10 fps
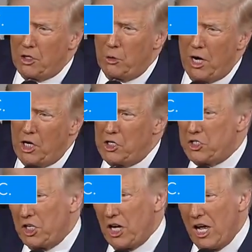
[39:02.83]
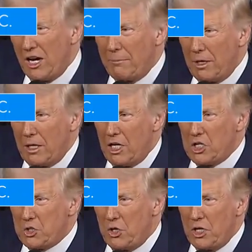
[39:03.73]
the greatest economy in
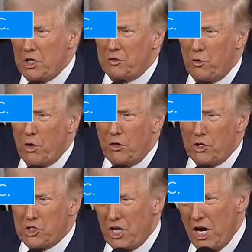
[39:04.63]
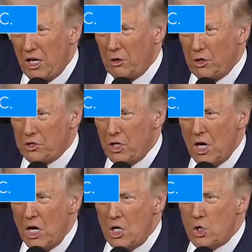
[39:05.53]
history is for this Congress
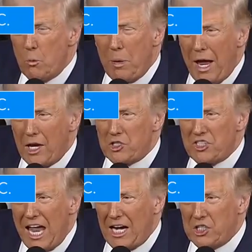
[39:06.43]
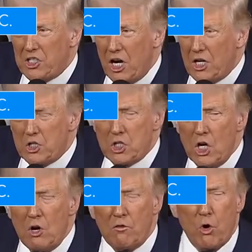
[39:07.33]
to pass tax cuts
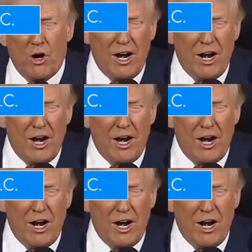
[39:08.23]
for